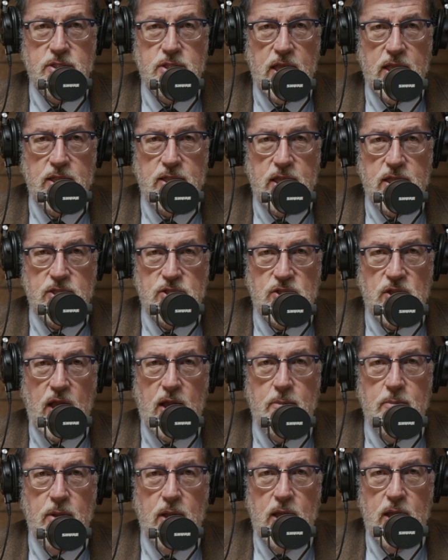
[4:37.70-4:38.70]
that, that
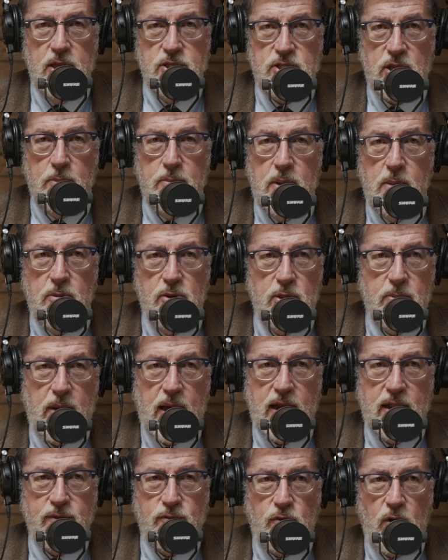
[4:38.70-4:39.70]
some, some member of the
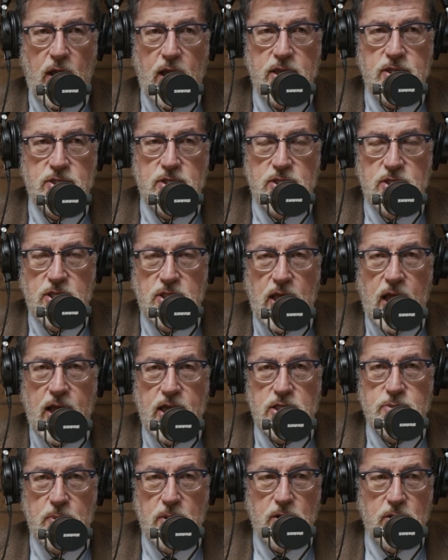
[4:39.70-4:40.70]
body of Christ is in the
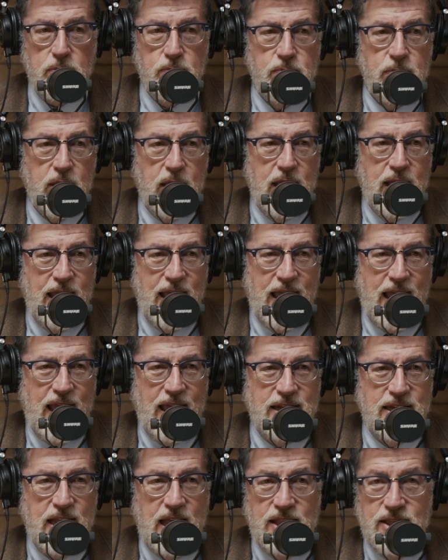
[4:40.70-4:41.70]
hospital.
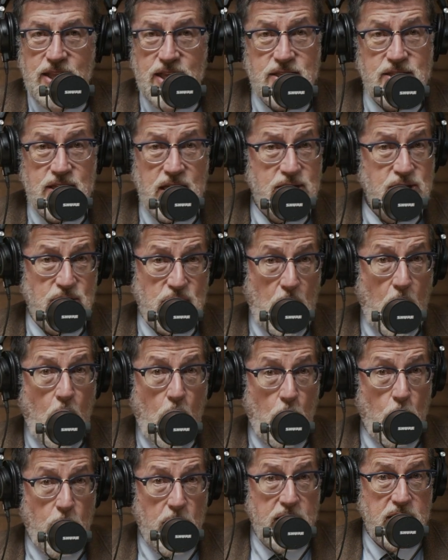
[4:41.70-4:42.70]
And and this doesn't
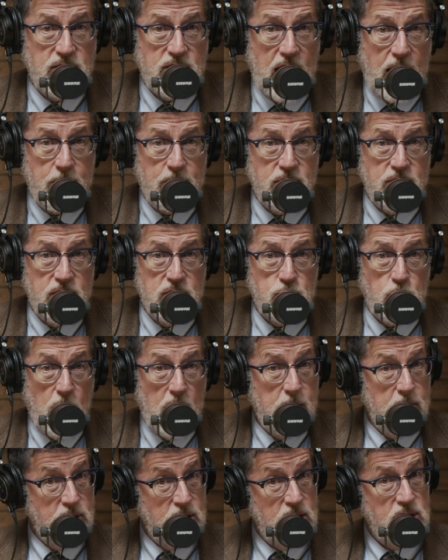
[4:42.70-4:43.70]
always happen this
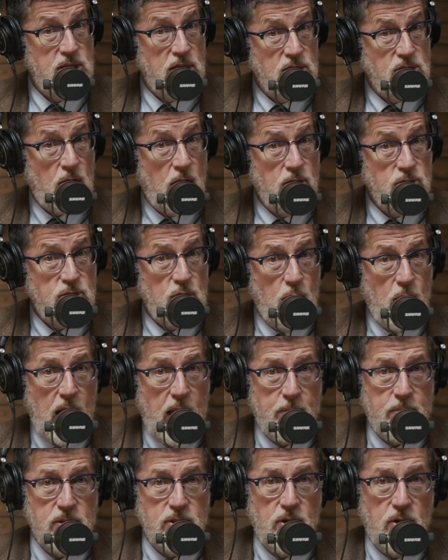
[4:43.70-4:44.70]
way, but this has also
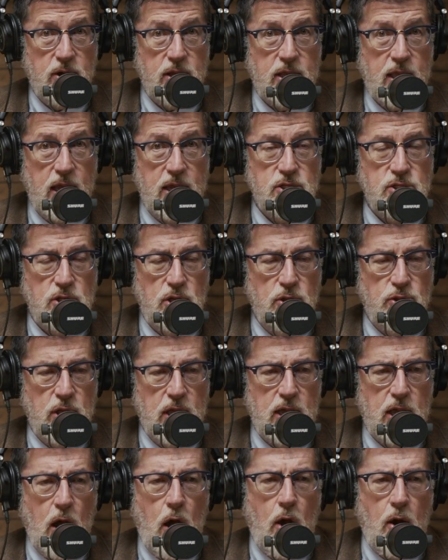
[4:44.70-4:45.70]
happened on occasion. You
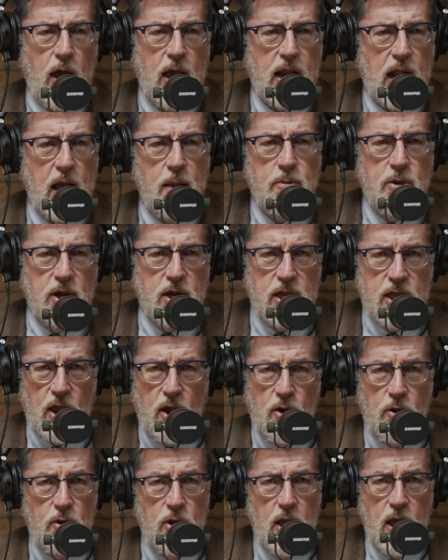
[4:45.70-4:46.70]
think, all right, I'm going to
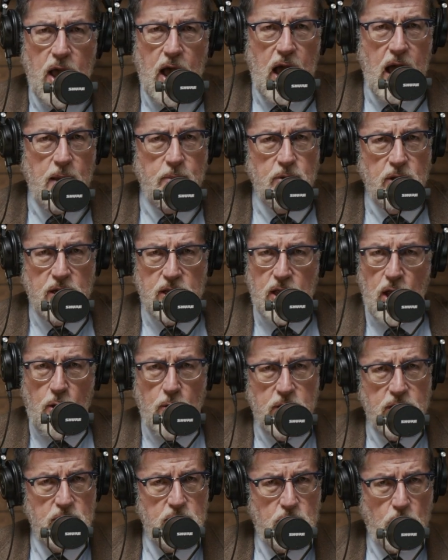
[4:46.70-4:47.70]
go, I'm going to
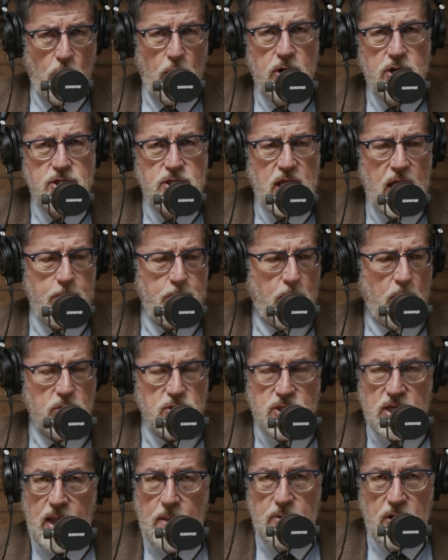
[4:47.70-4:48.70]
go encourage that
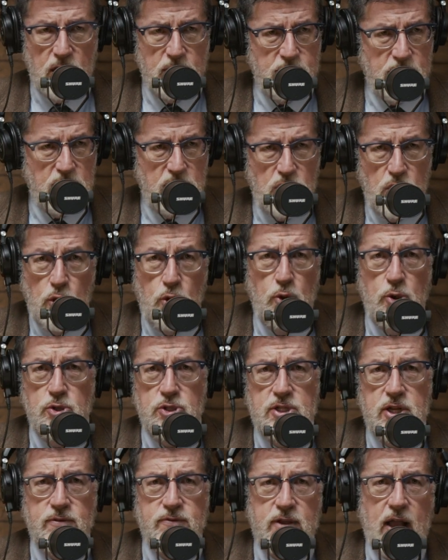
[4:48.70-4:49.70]
person. I'm going to be
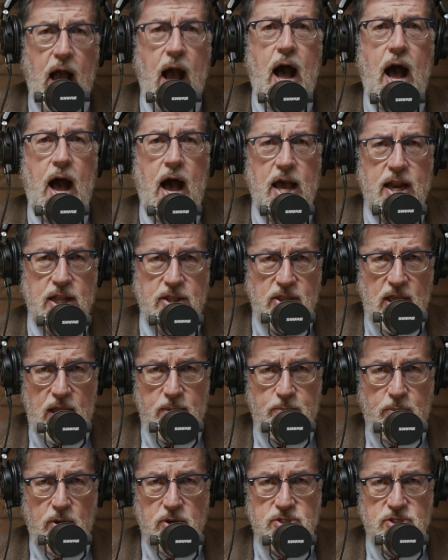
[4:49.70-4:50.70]
used of God in
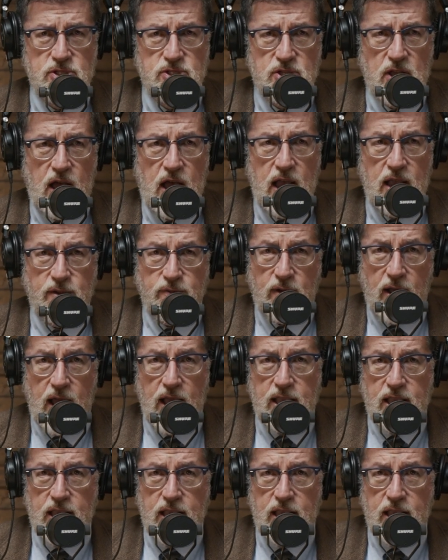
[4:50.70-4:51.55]
that person's life. I